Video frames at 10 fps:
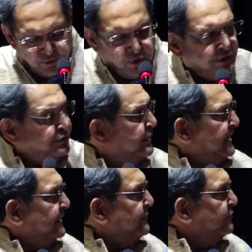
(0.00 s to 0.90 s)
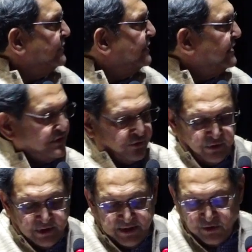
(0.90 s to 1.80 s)
talk today is
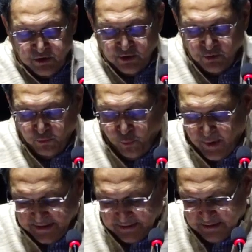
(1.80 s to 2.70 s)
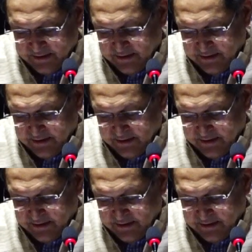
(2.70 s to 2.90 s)
only on one